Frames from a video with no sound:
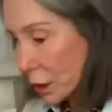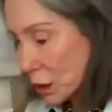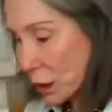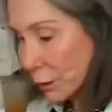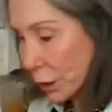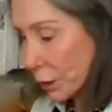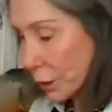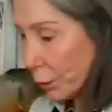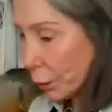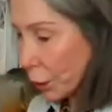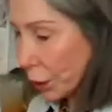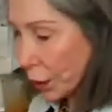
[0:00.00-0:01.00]
So I'm going to
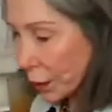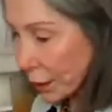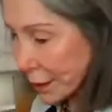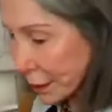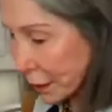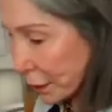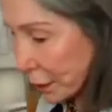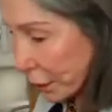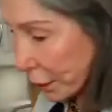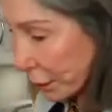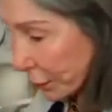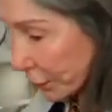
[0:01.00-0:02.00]
pour it into
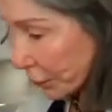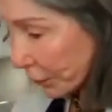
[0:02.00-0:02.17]
here.